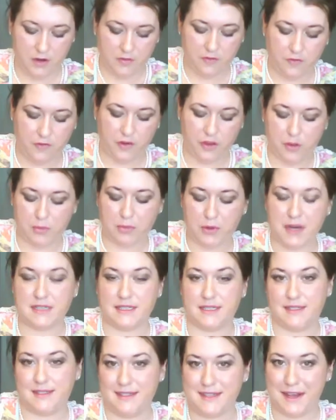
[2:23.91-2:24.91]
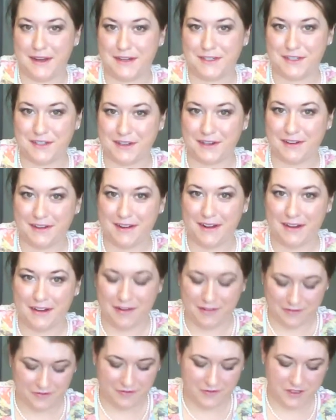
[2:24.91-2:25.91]
for the presentation
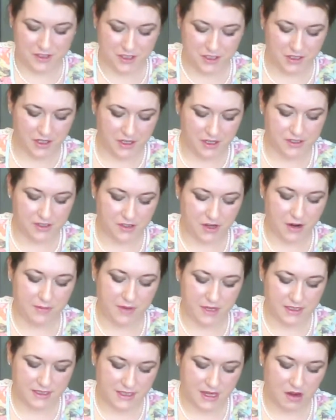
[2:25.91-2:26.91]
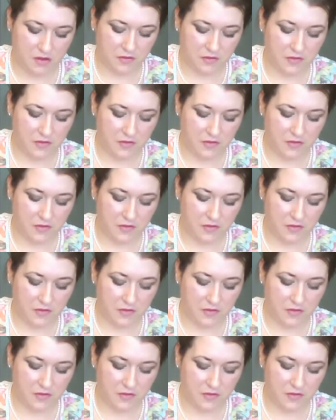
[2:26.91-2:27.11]
of the sugar scrub itself.